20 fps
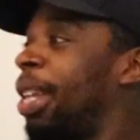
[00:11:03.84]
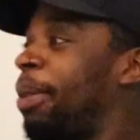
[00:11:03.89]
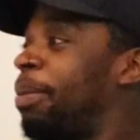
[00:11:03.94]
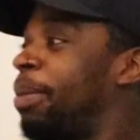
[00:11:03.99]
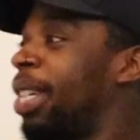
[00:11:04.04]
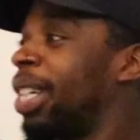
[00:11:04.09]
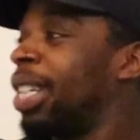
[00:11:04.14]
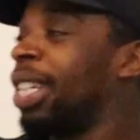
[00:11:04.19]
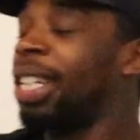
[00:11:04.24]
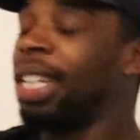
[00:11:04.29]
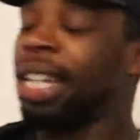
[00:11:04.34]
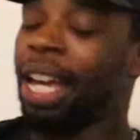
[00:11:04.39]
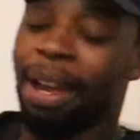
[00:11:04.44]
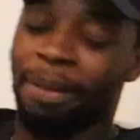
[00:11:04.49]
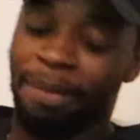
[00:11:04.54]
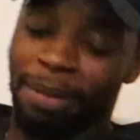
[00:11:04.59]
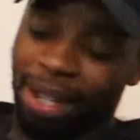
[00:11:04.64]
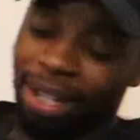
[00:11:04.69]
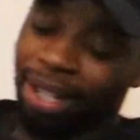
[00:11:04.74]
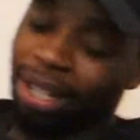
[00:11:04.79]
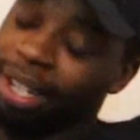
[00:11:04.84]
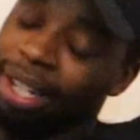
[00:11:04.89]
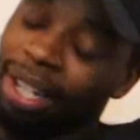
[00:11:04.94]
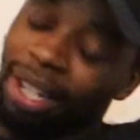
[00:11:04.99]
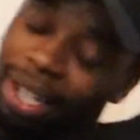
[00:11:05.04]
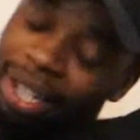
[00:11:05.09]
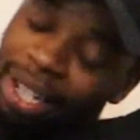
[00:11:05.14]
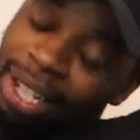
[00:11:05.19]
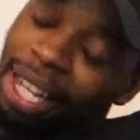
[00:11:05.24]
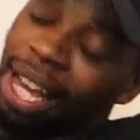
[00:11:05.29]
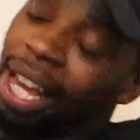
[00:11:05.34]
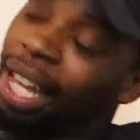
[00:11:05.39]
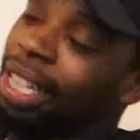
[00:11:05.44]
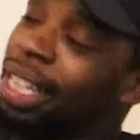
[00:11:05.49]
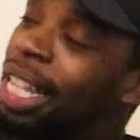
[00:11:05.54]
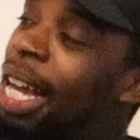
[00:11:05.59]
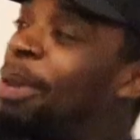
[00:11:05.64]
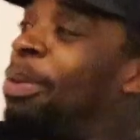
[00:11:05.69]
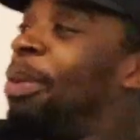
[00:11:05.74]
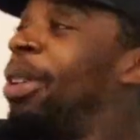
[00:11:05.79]
and them thing. Yeah, man yeah,
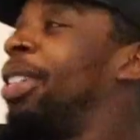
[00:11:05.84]
that